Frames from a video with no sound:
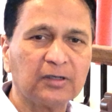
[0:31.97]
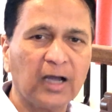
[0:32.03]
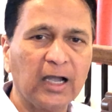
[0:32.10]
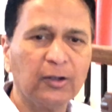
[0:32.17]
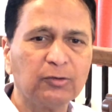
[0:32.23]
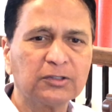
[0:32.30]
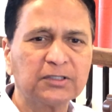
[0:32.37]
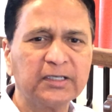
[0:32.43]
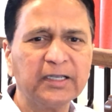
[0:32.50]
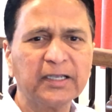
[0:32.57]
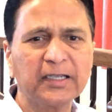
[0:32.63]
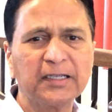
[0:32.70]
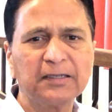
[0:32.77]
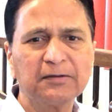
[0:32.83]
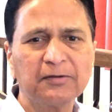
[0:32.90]
I was
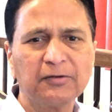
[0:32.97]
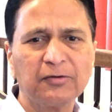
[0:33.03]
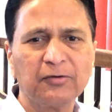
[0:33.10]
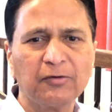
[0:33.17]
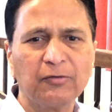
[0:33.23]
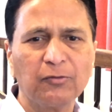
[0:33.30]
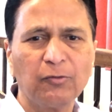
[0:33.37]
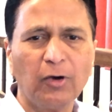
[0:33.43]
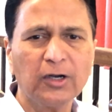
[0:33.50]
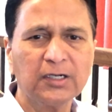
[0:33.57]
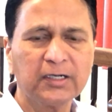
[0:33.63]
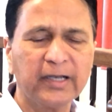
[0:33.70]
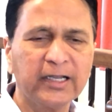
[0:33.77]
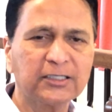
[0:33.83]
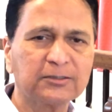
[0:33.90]
thinking, what
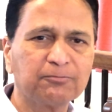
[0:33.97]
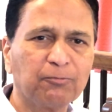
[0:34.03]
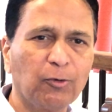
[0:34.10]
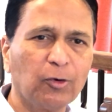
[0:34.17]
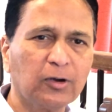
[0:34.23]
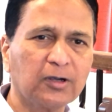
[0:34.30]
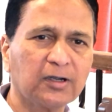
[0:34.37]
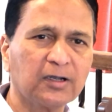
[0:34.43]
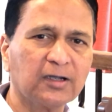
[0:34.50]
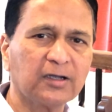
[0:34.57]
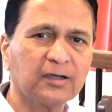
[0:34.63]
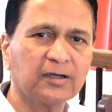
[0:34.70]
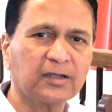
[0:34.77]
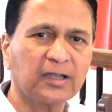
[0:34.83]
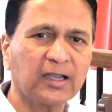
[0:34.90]
next book
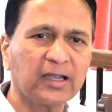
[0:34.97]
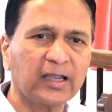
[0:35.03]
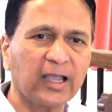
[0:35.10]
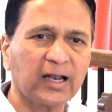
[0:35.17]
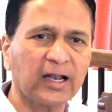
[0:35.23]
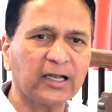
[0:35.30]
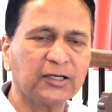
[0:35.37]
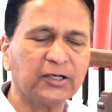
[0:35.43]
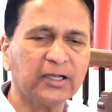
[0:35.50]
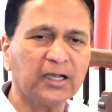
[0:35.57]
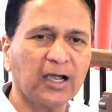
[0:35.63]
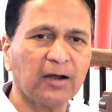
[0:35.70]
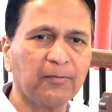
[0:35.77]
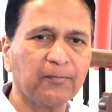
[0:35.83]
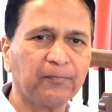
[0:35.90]
can I
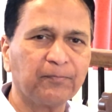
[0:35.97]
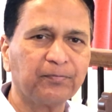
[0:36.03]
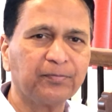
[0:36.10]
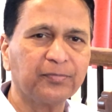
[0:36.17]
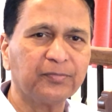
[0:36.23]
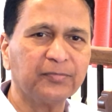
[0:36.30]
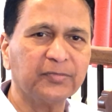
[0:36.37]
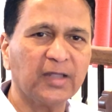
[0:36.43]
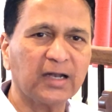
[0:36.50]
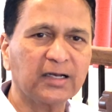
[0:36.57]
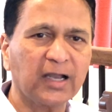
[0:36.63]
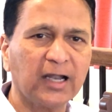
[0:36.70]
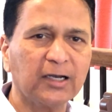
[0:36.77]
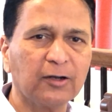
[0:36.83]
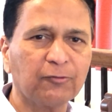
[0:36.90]
take up that
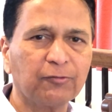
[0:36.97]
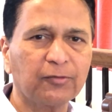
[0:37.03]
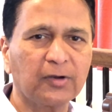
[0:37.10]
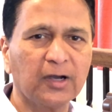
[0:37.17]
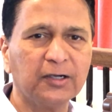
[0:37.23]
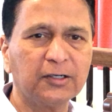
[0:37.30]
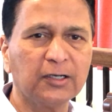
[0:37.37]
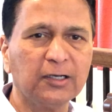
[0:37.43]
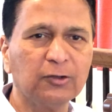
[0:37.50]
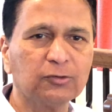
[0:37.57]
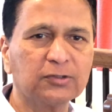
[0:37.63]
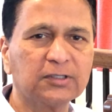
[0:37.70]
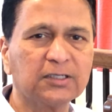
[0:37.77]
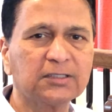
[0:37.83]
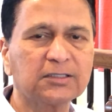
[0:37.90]
kind of
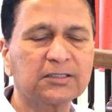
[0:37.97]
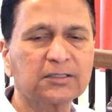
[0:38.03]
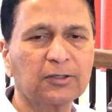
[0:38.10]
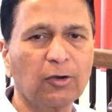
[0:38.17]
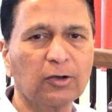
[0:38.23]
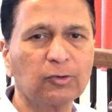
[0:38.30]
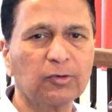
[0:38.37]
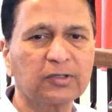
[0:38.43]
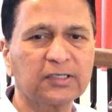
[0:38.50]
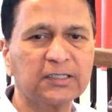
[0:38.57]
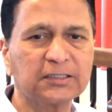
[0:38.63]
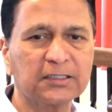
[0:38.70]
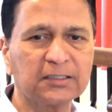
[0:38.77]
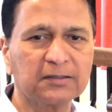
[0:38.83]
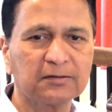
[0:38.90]
continues this
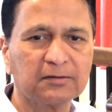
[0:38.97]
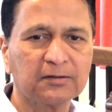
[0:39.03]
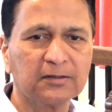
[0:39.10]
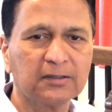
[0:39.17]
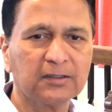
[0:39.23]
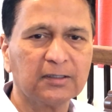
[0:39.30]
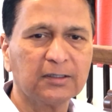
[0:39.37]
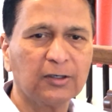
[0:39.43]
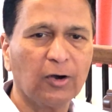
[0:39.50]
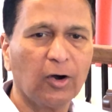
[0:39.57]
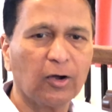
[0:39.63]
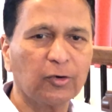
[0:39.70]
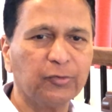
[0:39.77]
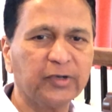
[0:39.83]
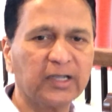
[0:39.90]
conversation,
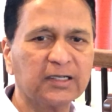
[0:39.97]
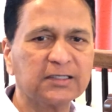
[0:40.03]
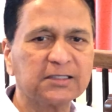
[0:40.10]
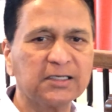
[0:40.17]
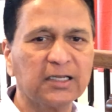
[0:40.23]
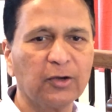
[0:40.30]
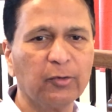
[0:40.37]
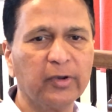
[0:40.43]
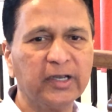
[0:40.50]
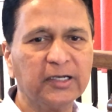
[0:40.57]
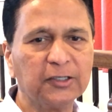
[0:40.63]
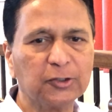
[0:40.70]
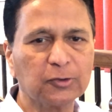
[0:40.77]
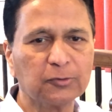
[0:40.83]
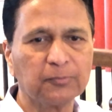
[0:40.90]
or we can segue
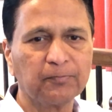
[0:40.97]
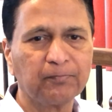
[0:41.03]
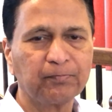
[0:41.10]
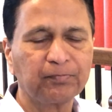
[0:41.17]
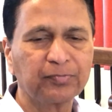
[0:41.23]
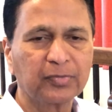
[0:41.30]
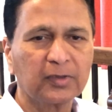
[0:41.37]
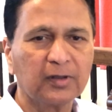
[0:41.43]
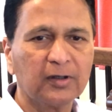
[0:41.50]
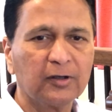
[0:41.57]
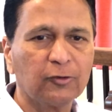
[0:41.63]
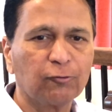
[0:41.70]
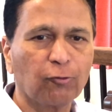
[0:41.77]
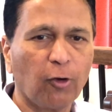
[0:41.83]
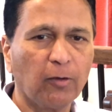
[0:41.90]
into
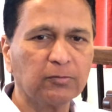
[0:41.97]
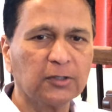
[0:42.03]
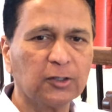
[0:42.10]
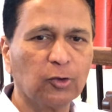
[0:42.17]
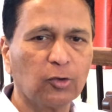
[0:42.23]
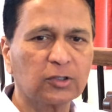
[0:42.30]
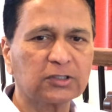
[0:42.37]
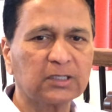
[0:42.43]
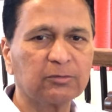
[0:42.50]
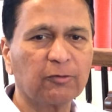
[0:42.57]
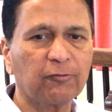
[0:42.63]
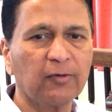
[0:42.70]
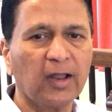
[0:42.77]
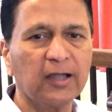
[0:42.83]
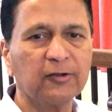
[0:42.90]
from the doorstep
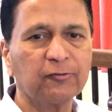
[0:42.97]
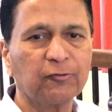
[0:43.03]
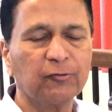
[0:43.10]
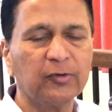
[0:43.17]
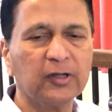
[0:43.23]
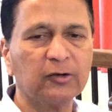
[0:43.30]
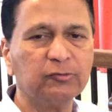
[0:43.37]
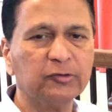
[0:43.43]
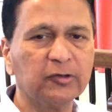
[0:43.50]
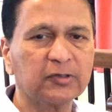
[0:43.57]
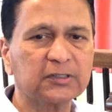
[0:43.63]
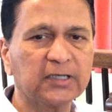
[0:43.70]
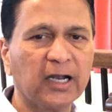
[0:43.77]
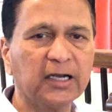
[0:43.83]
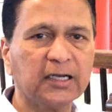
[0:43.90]
of life where we were
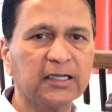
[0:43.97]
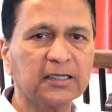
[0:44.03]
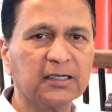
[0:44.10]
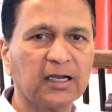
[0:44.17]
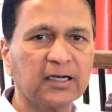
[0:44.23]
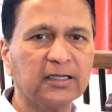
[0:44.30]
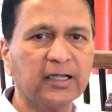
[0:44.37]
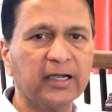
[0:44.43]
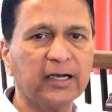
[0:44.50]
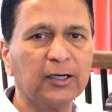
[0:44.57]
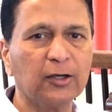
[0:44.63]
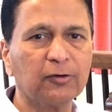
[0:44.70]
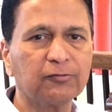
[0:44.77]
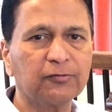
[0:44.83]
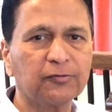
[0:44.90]
standing at the
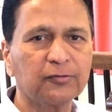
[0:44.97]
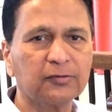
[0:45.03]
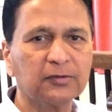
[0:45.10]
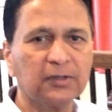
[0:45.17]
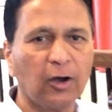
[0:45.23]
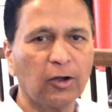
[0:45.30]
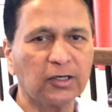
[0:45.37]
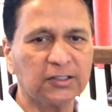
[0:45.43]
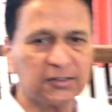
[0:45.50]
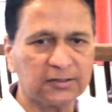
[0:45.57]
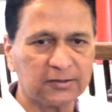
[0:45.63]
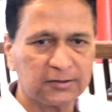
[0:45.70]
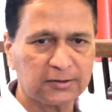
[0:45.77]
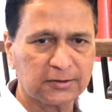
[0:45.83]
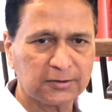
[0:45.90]
end of
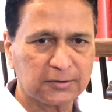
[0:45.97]
Origins.